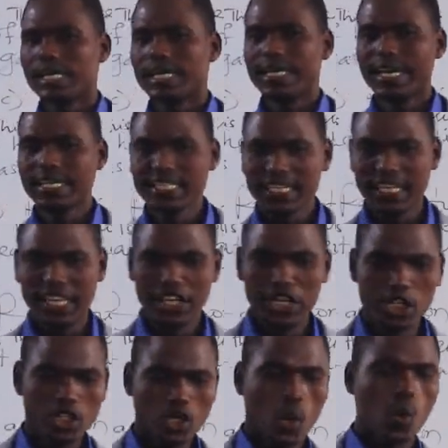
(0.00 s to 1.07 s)
getting
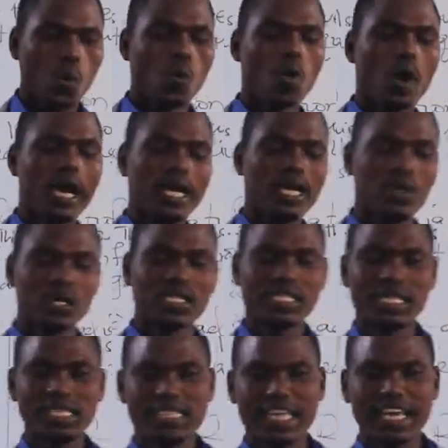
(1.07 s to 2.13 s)
heat while you are
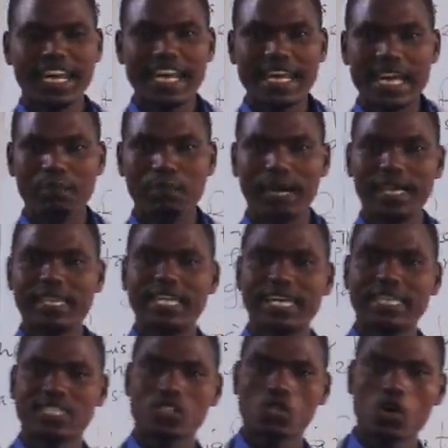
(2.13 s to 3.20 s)
sitting nearby
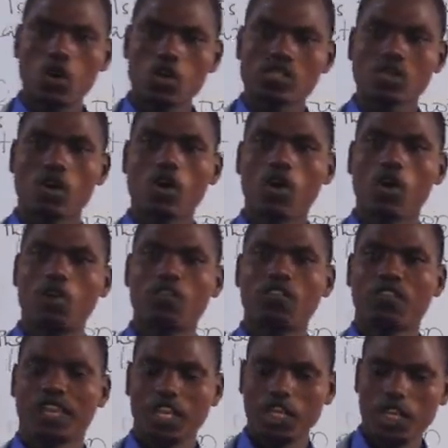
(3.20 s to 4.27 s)
the source
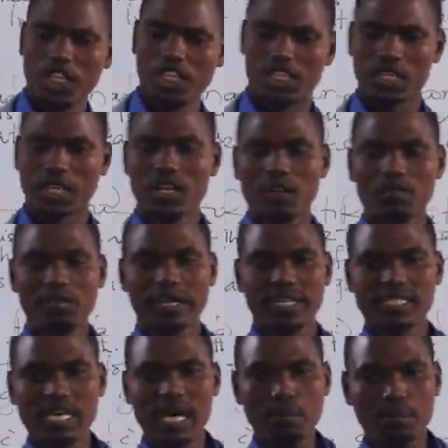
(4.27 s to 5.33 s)
of heat. For
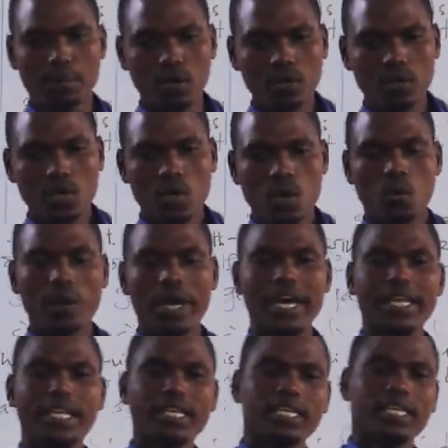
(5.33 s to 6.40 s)
example,
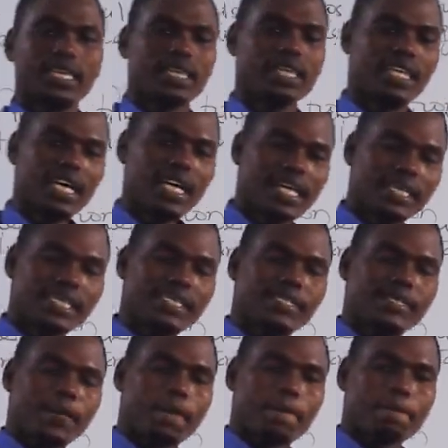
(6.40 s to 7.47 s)
when there
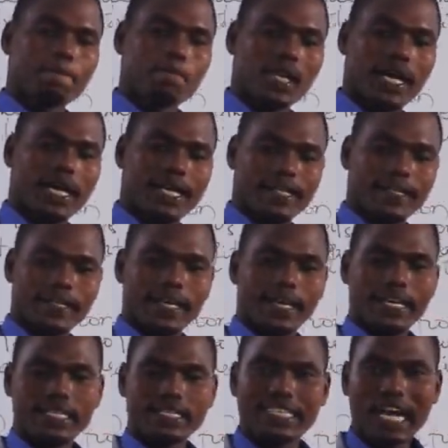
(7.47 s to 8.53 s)
is
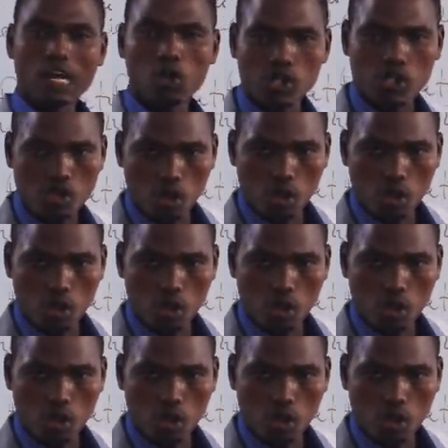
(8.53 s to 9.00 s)
charcoal